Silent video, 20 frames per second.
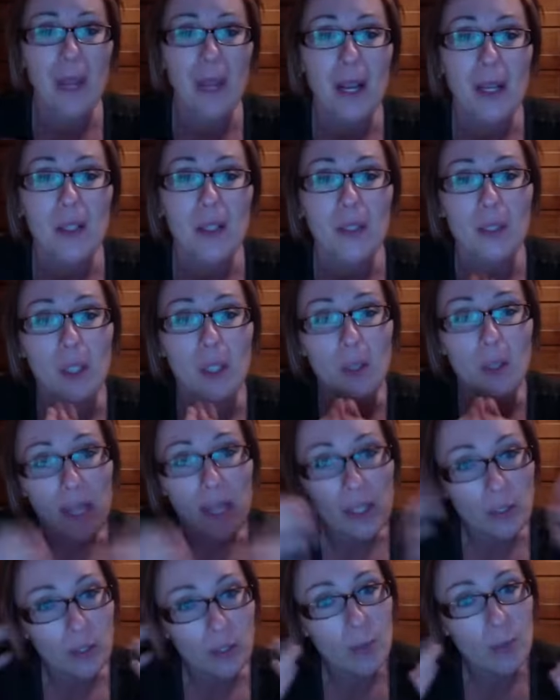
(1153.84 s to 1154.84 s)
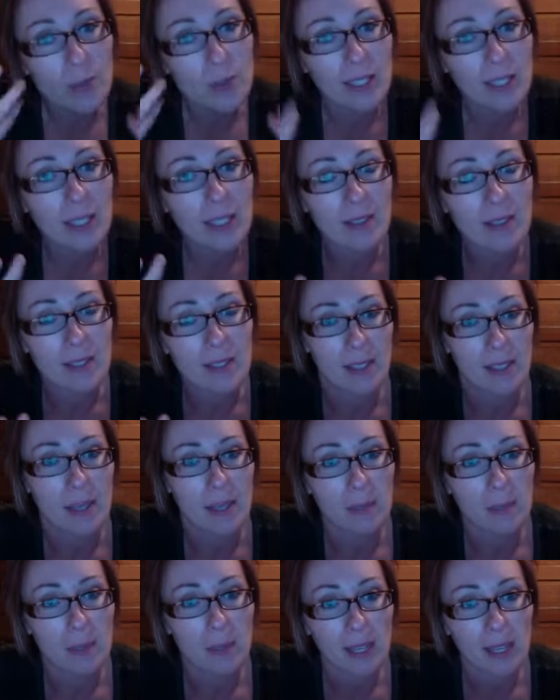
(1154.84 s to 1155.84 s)
so you guys are almost like in the
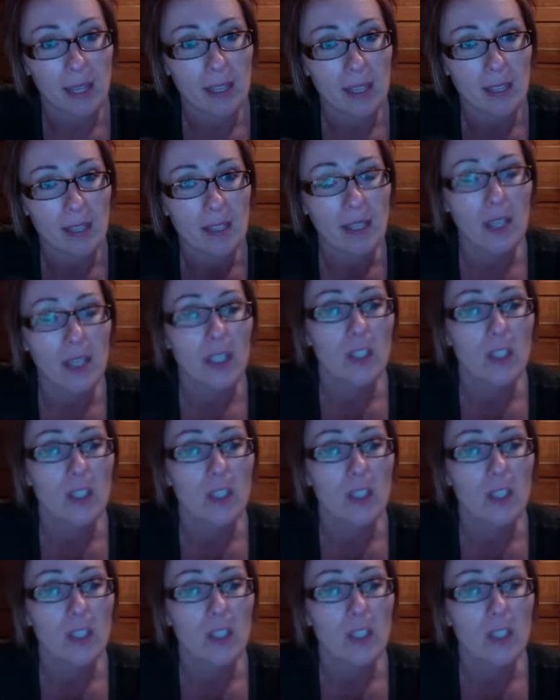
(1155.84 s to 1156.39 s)
same place